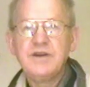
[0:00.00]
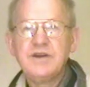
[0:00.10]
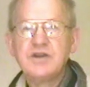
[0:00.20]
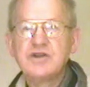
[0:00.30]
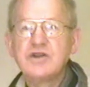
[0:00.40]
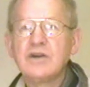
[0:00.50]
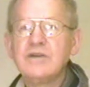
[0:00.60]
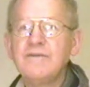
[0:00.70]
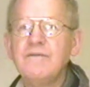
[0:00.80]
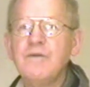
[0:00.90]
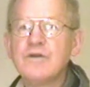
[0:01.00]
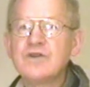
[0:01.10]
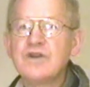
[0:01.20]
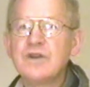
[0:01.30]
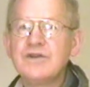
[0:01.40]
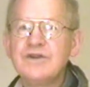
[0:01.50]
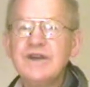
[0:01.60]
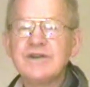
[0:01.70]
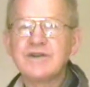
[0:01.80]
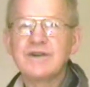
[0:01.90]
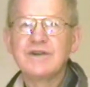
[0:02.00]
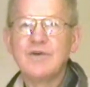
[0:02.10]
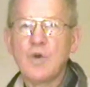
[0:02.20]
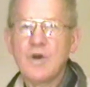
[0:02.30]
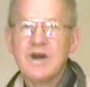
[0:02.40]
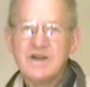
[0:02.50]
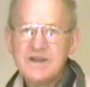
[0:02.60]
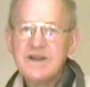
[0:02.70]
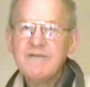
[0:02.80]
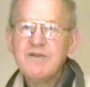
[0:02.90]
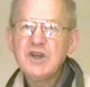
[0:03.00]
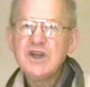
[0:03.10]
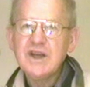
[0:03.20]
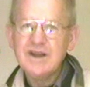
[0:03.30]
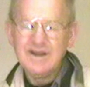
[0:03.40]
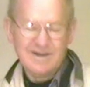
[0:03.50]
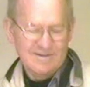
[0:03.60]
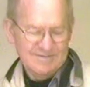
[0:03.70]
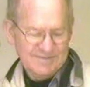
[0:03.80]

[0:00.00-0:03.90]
The digital versatile disc, or DVD.